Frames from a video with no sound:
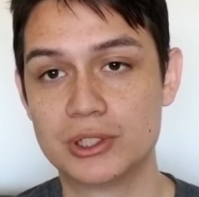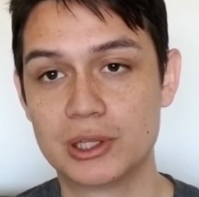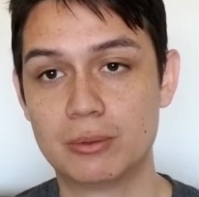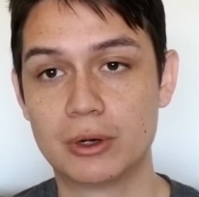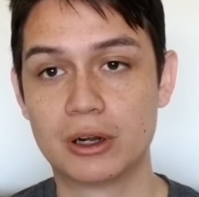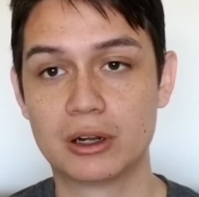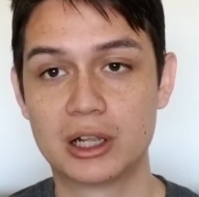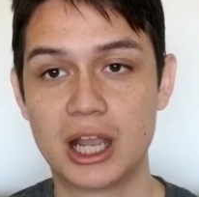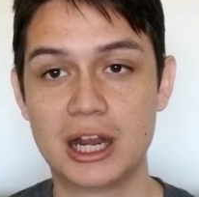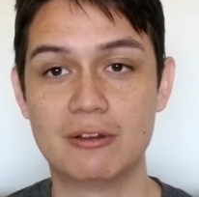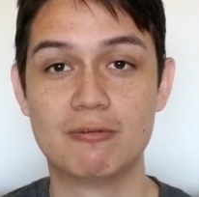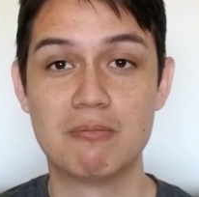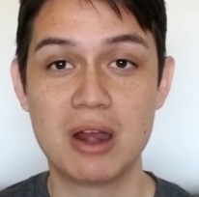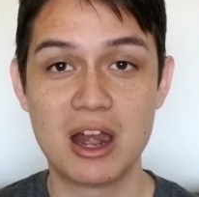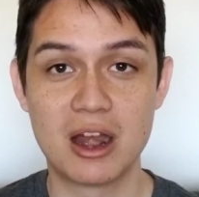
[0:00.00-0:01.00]
that were kind of
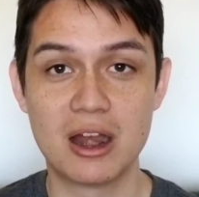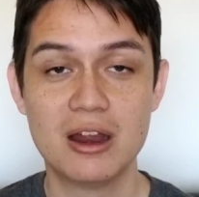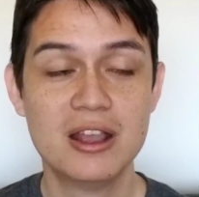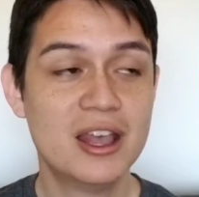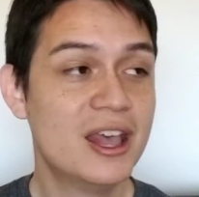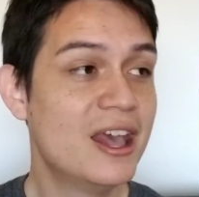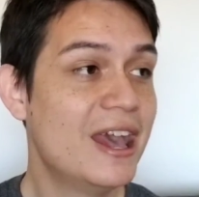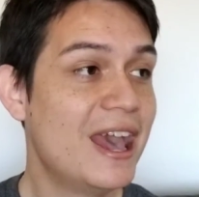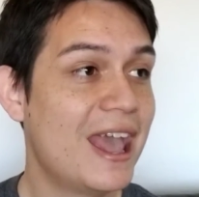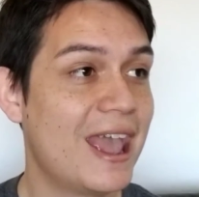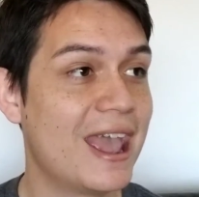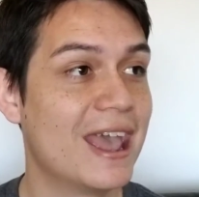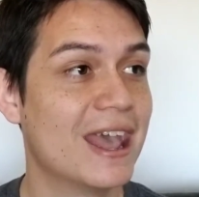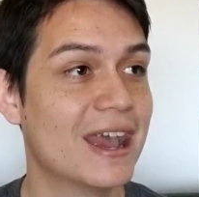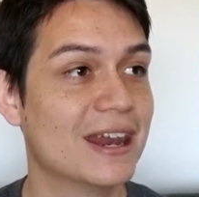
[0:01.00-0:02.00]
meh,
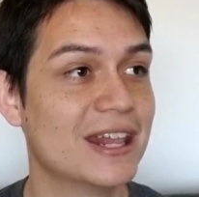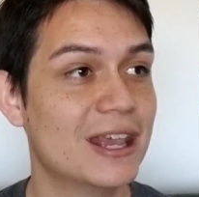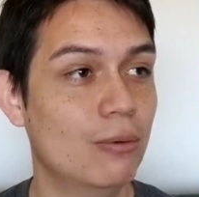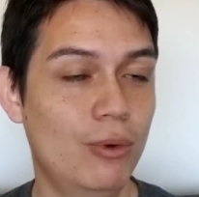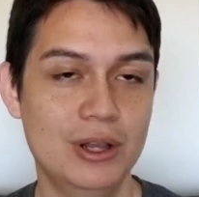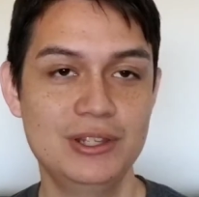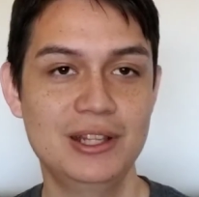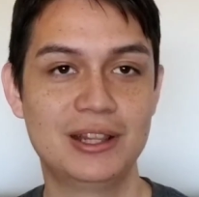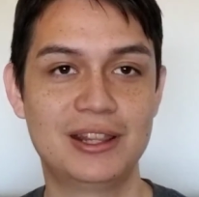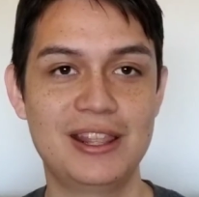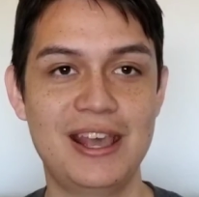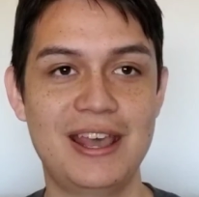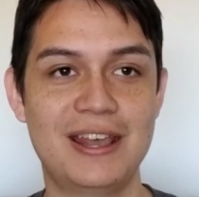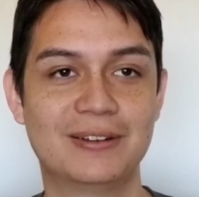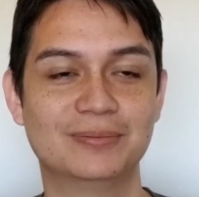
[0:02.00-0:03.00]
and it wasn't
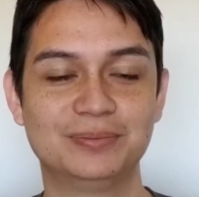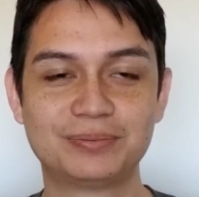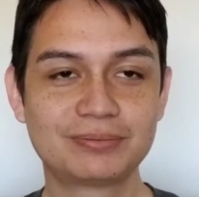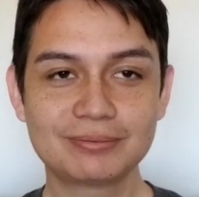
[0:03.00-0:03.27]
that